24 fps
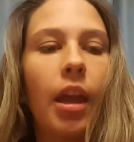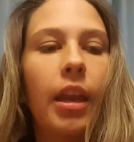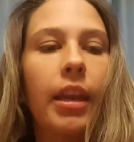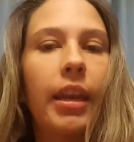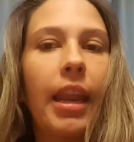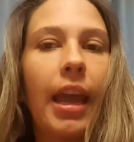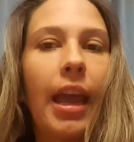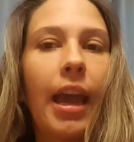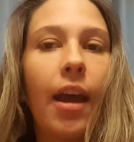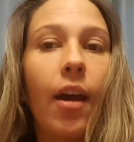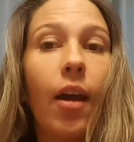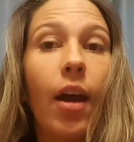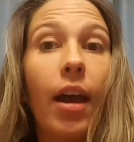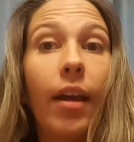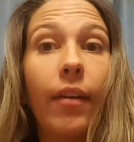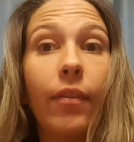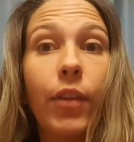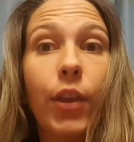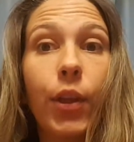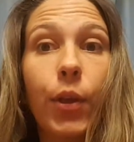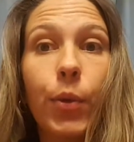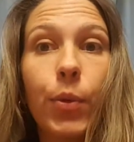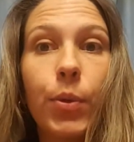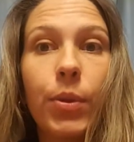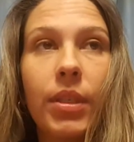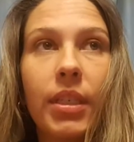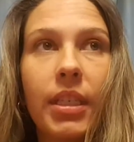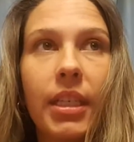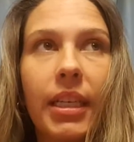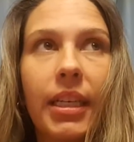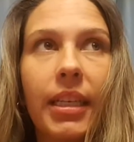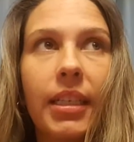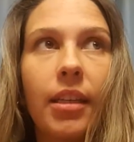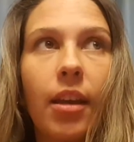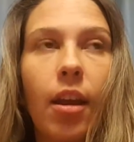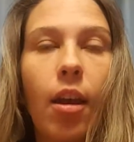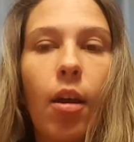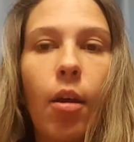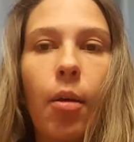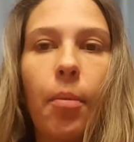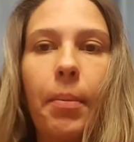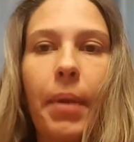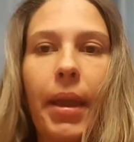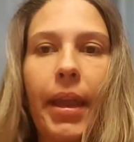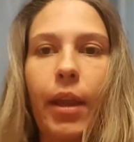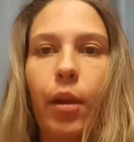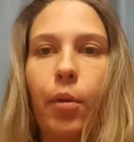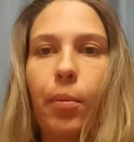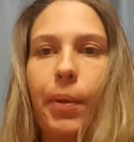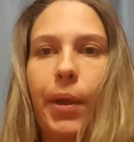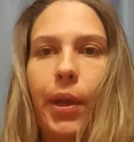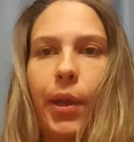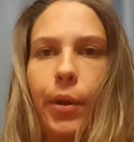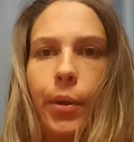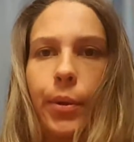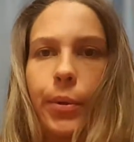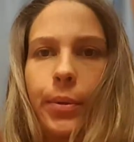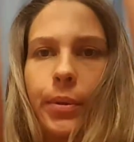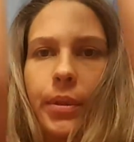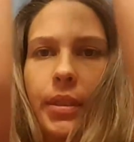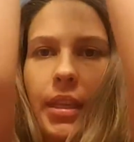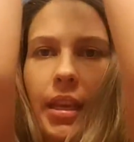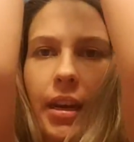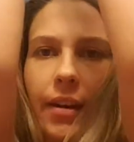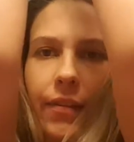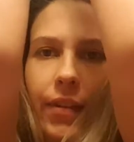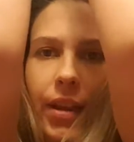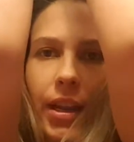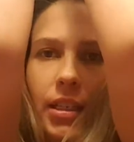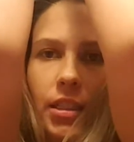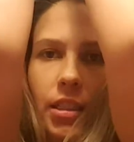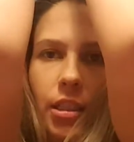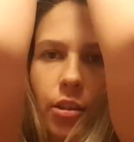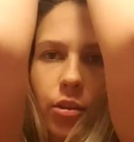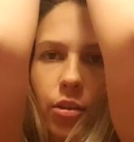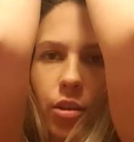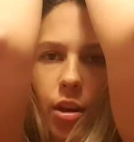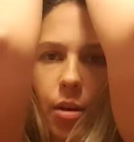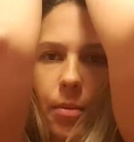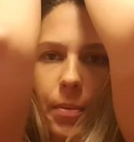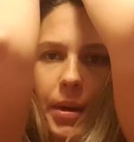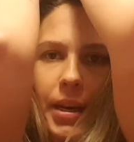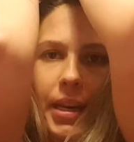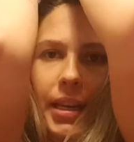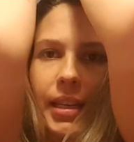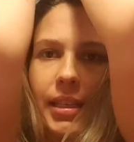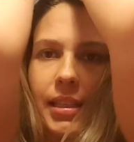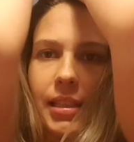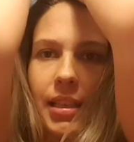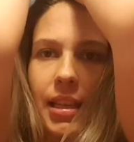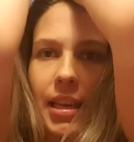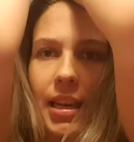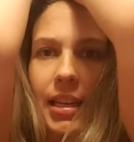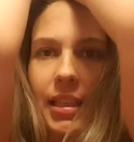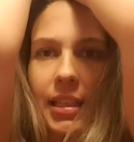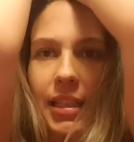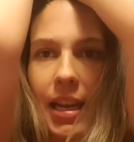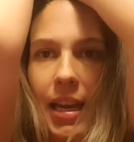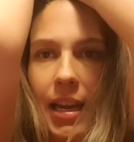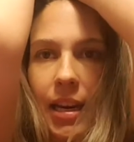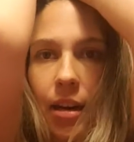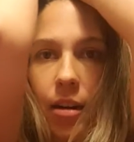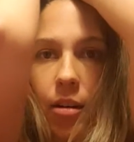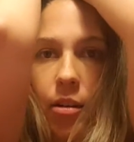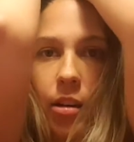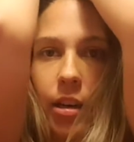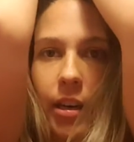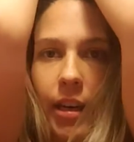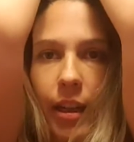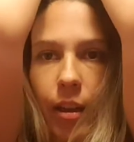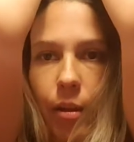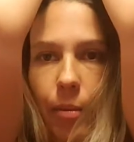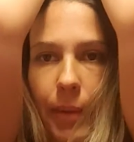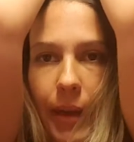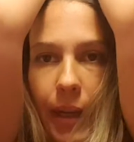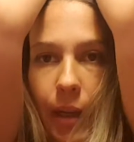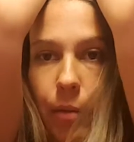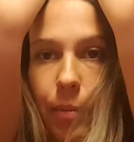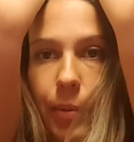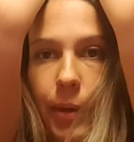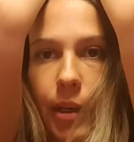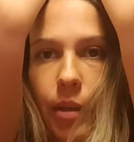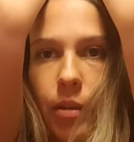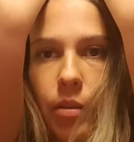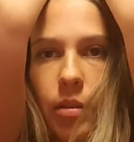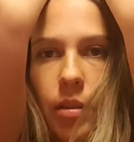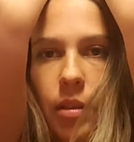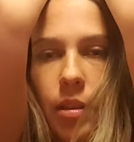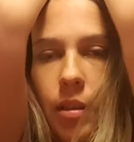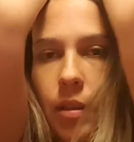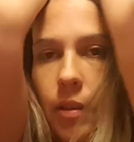Now I've used it on my elbows, and I've actually used it on my knees, and it's kind of hard to tell on my elbows.